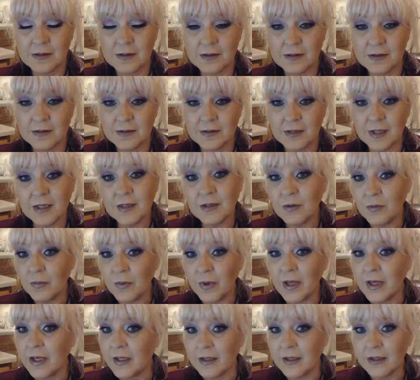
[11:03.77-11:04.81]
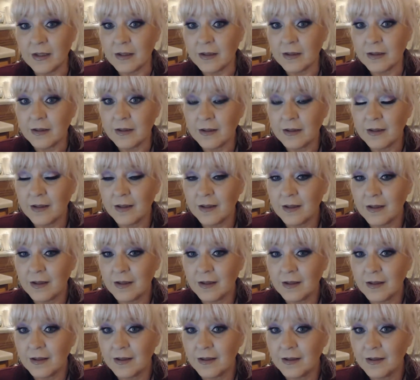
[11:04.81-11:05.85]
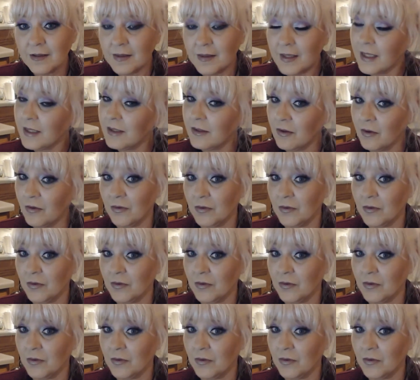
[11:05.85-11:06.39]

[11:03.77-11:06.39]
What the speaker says: 10 to 1, they don't.